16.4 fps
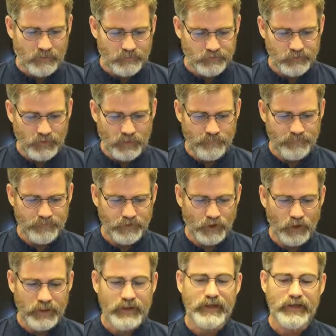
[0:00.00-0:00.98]
some
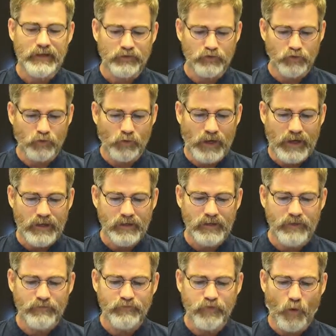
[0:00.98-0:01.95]
30
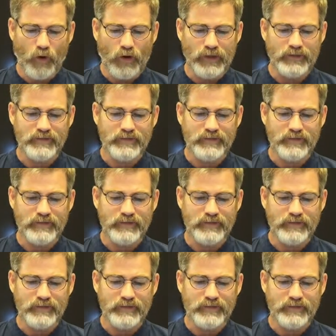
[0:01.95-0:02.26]
Israeli foreign